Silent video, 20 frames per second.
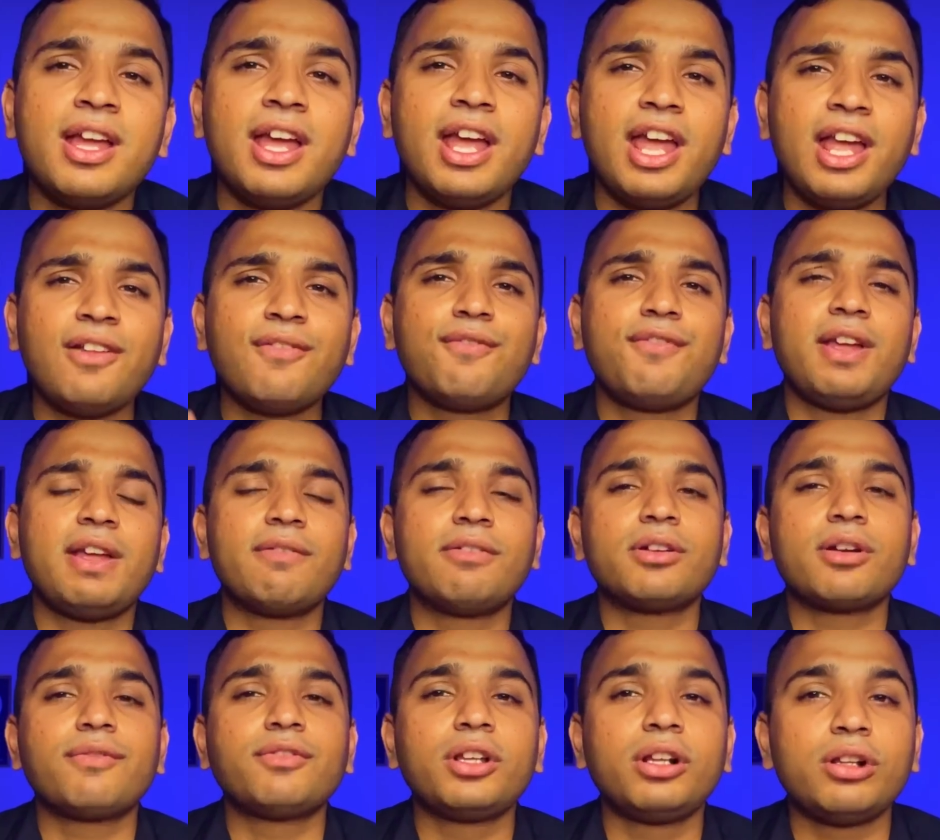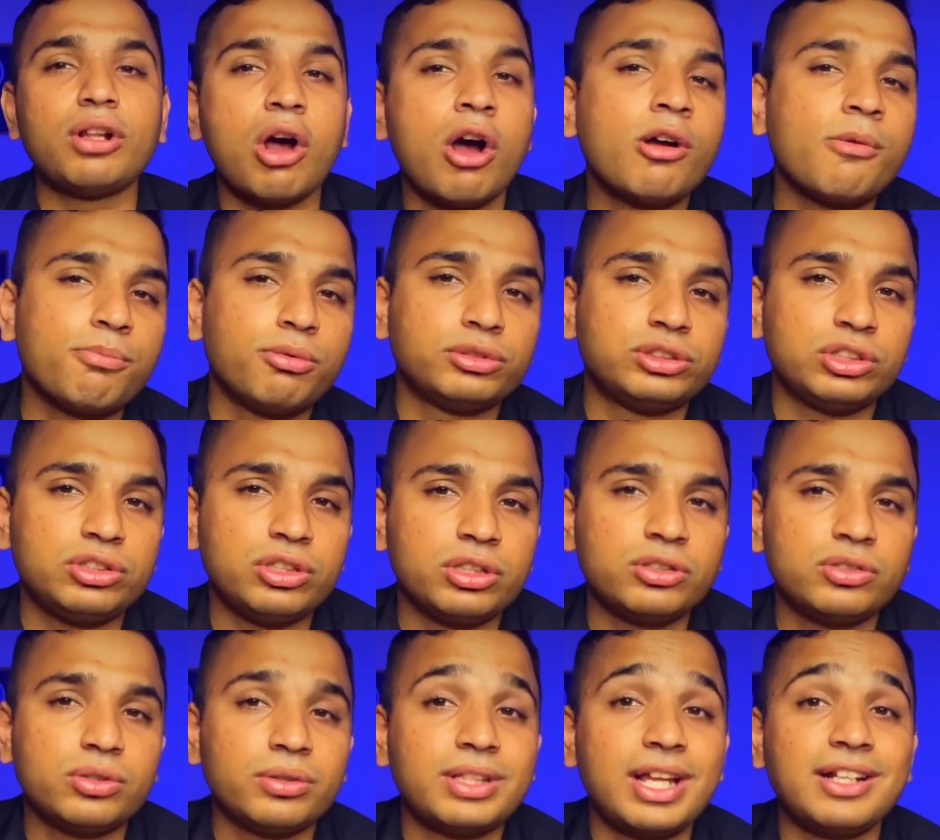in favor of the long position
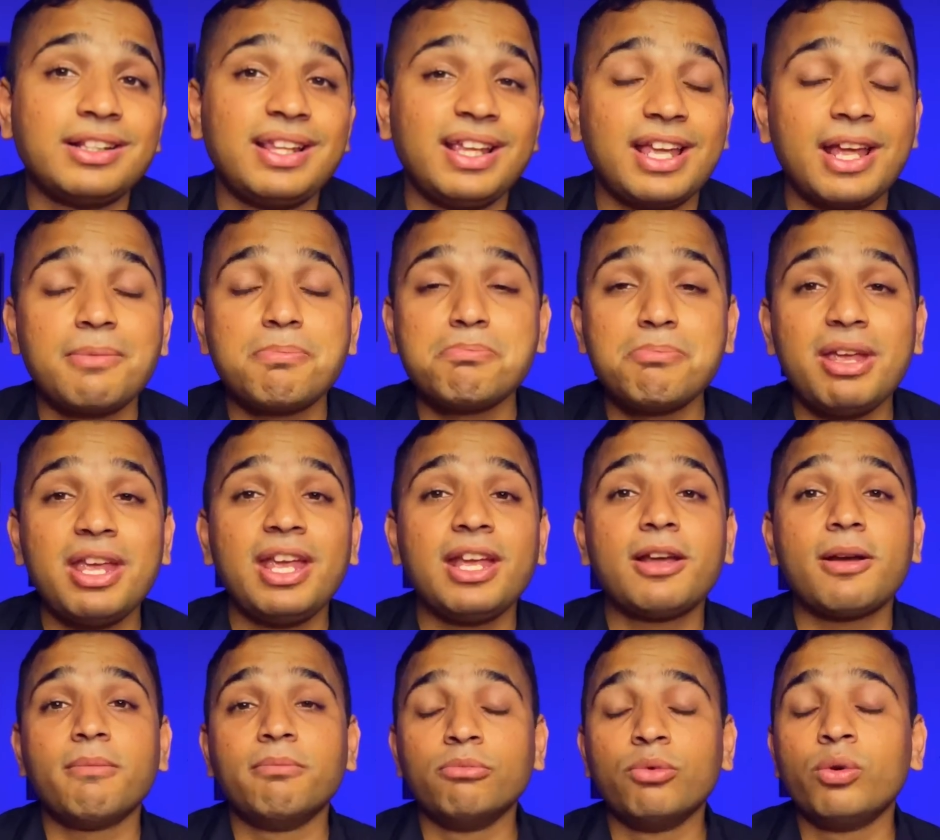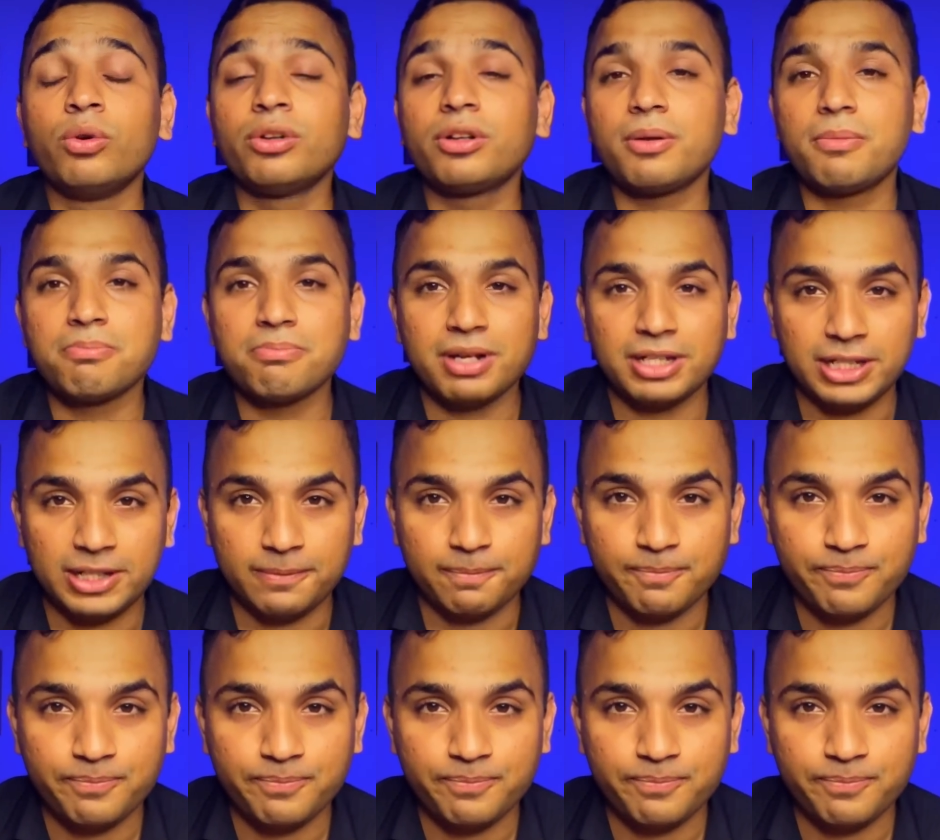so that they can make more money.